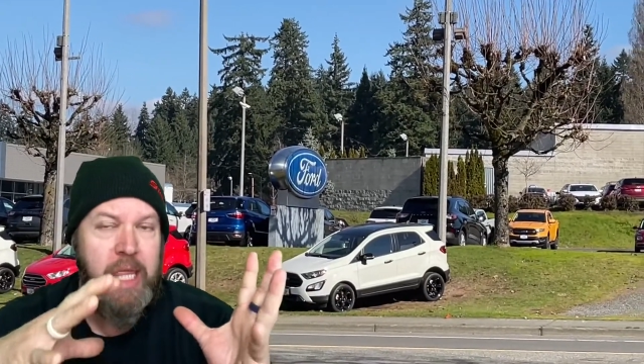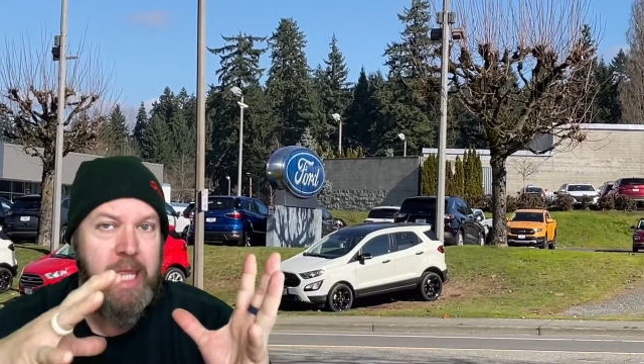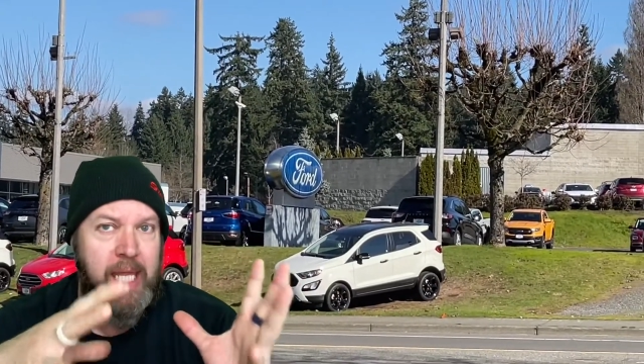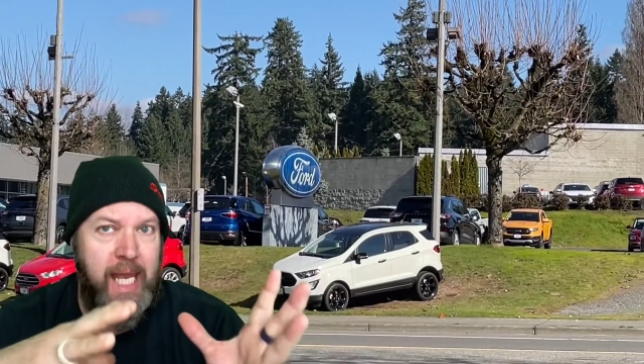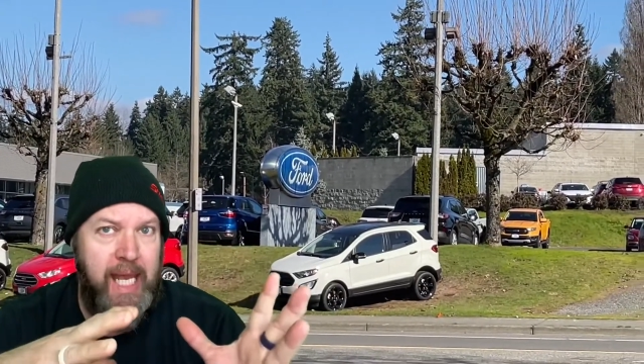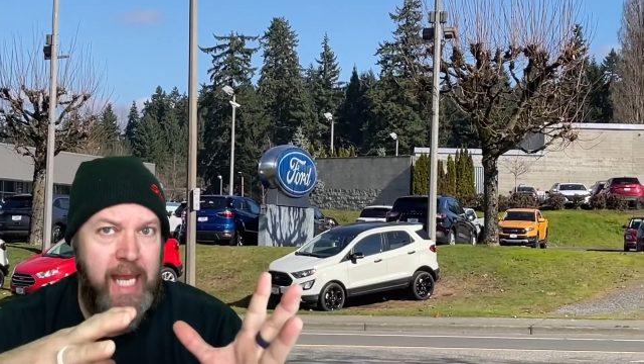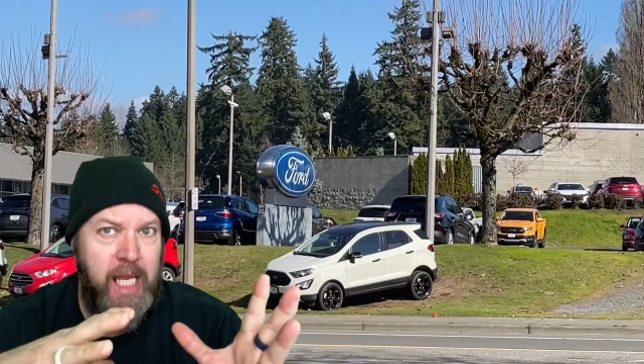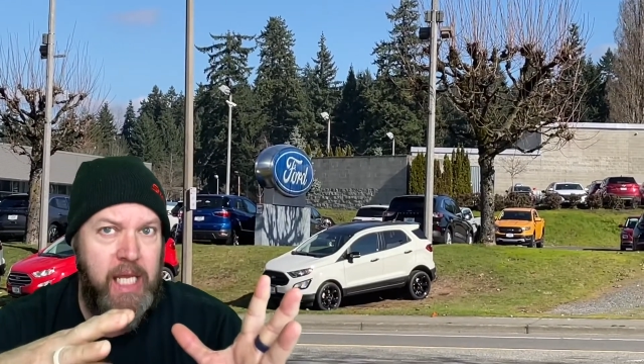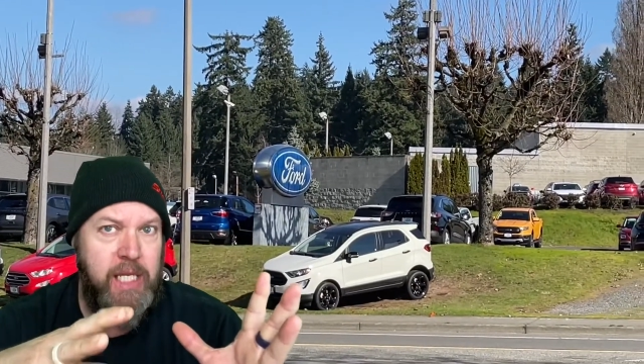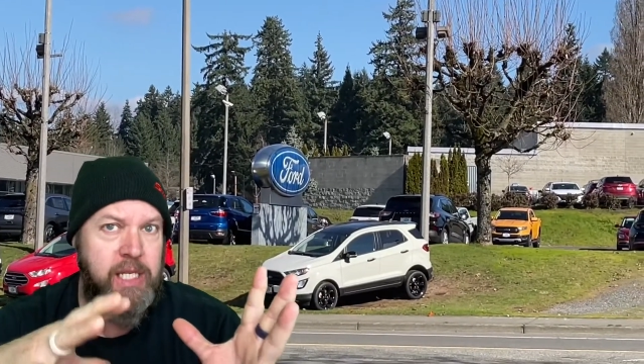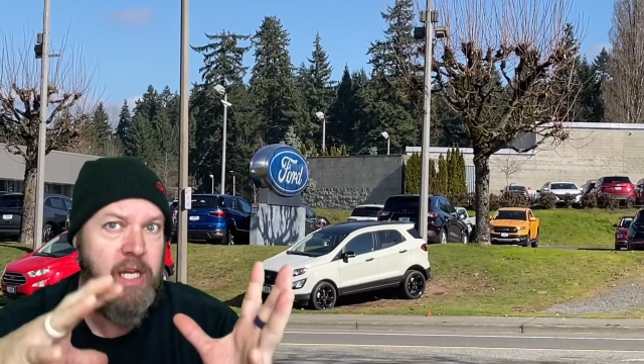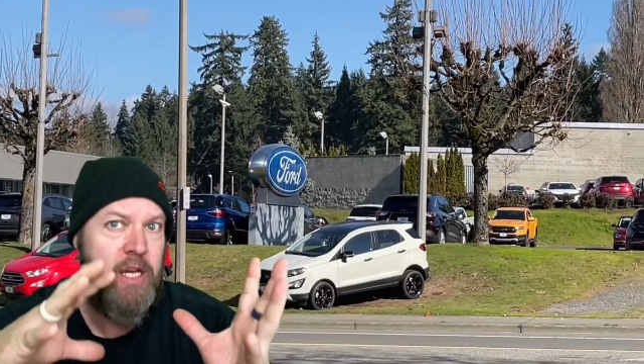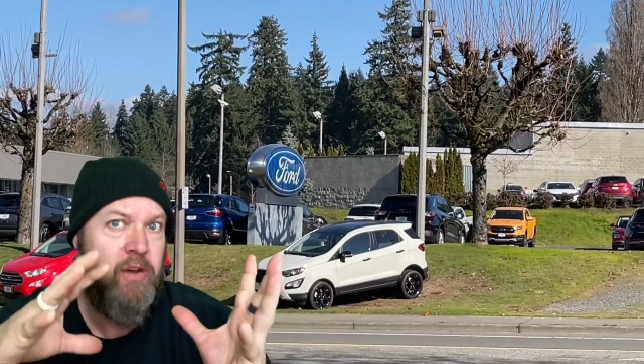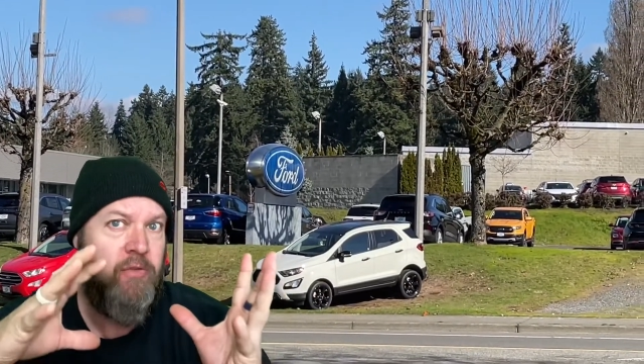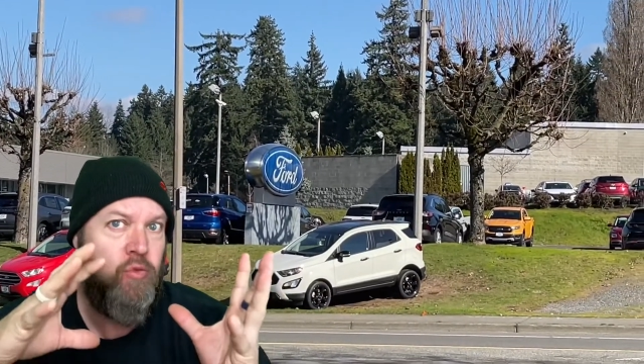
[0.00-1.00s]

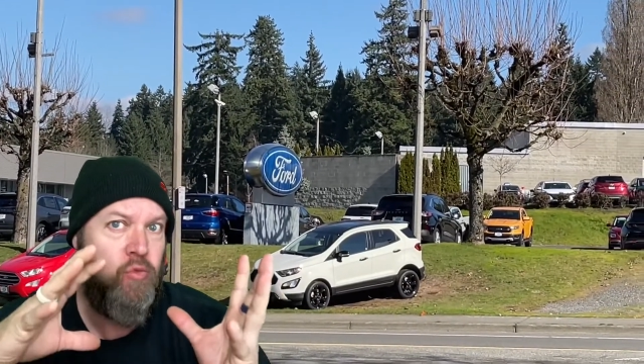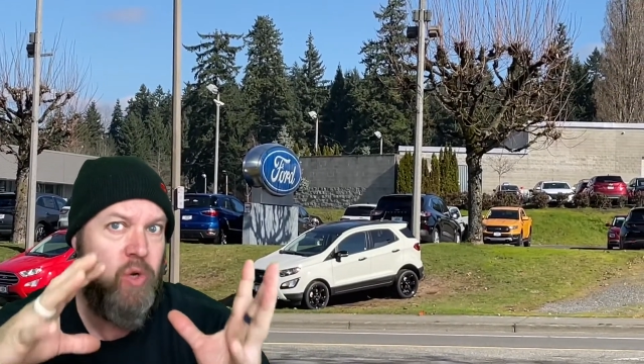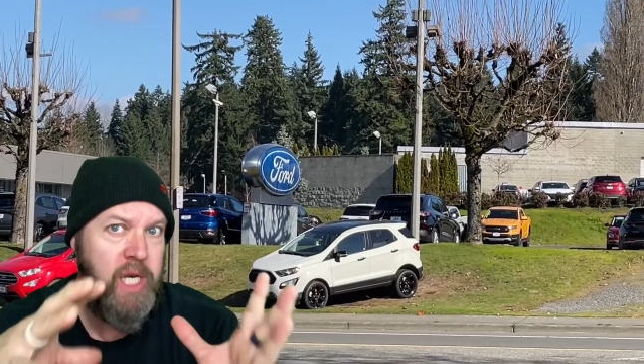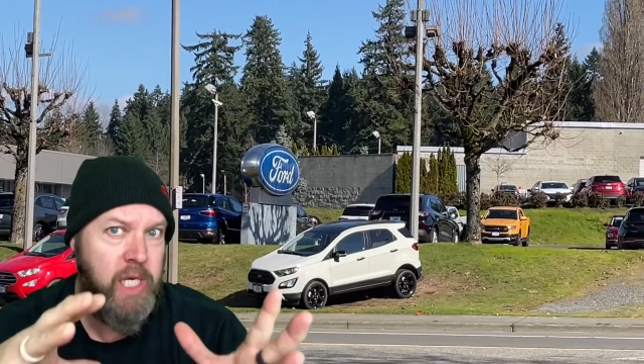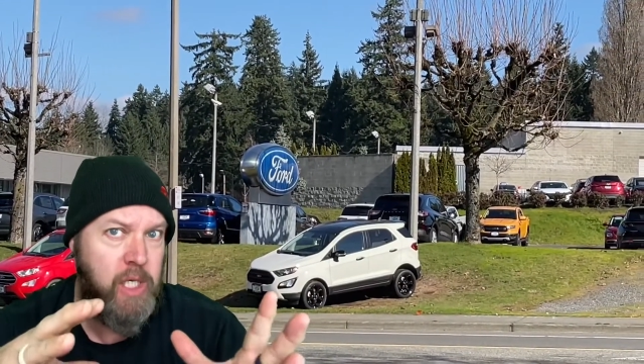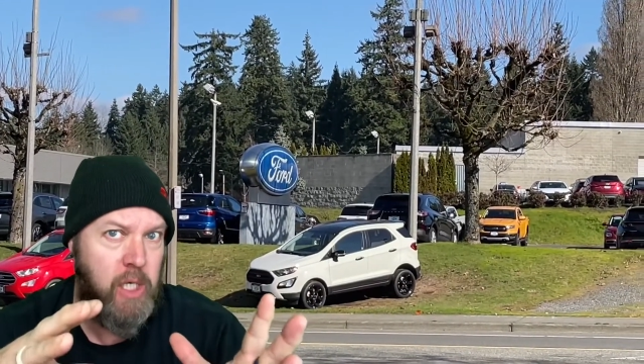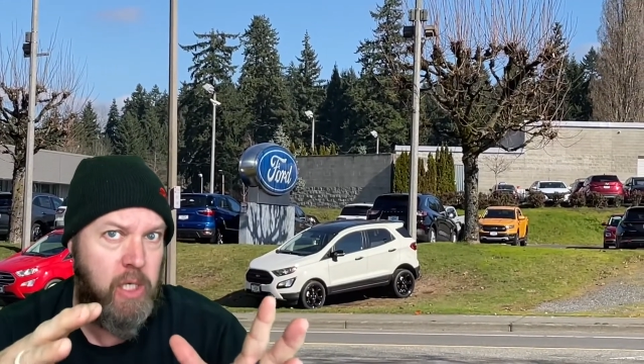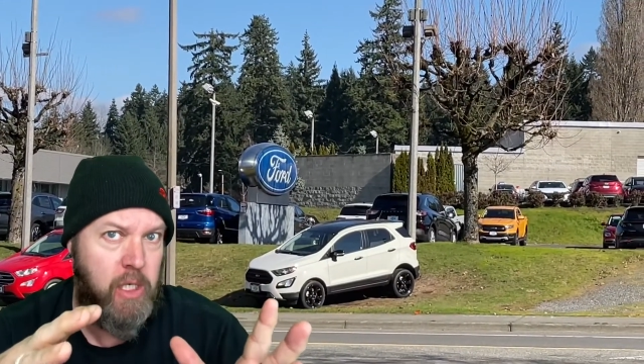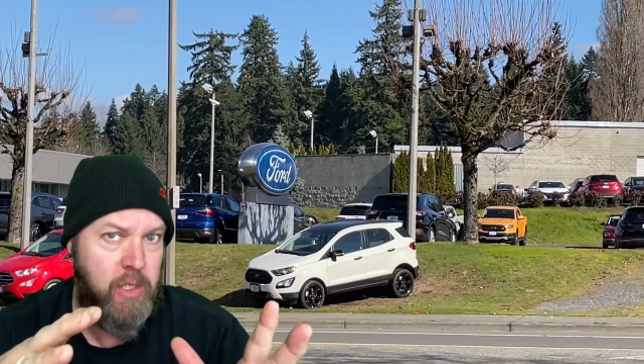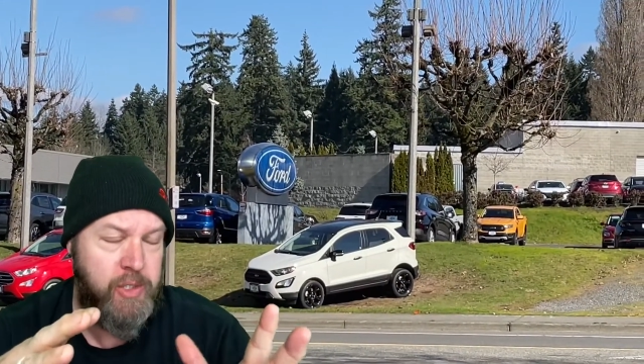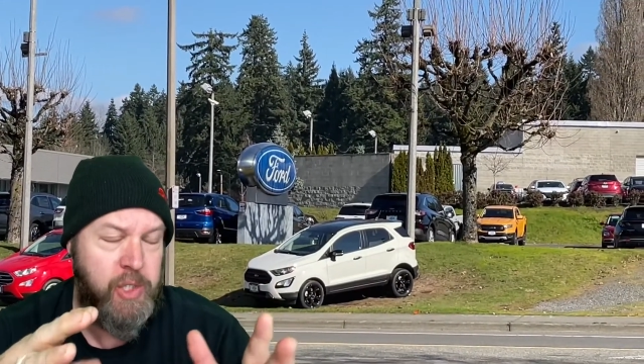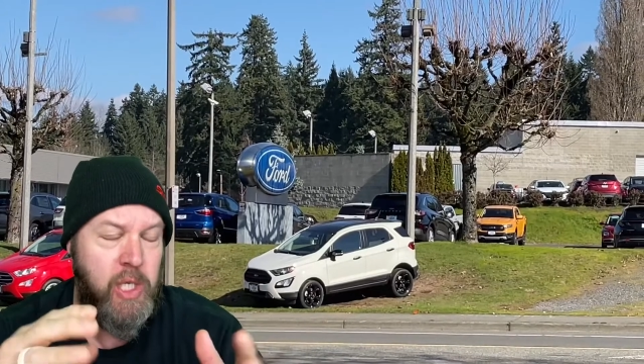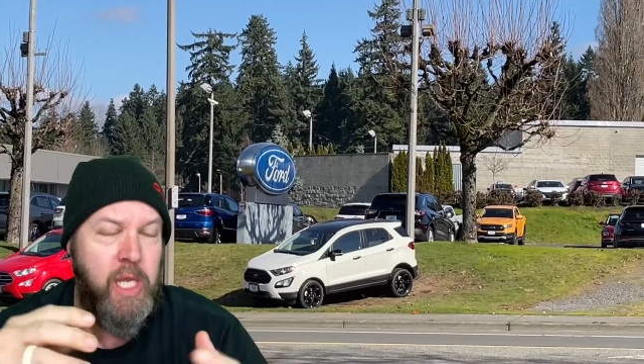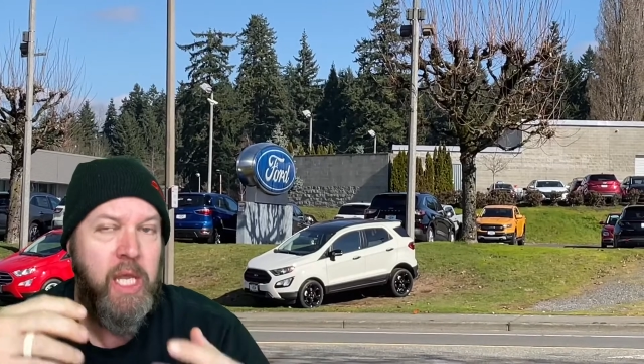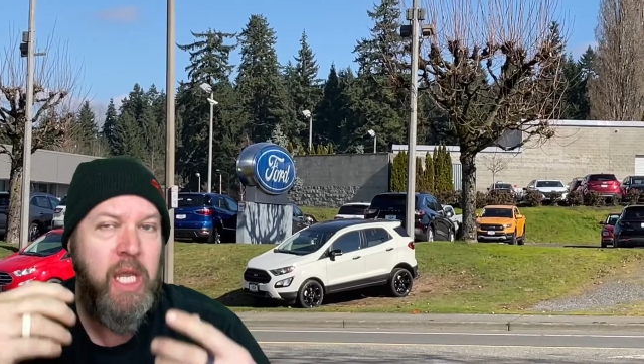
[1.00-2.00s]
land of
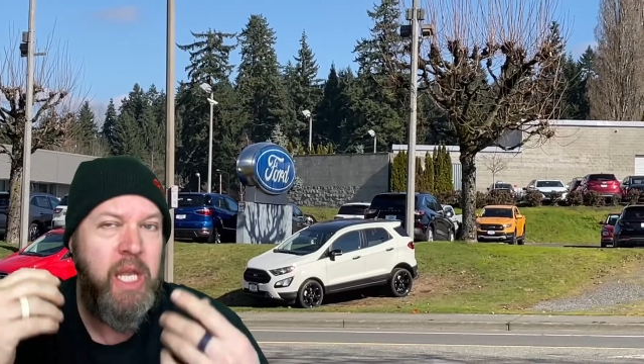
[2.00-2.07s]
recalls.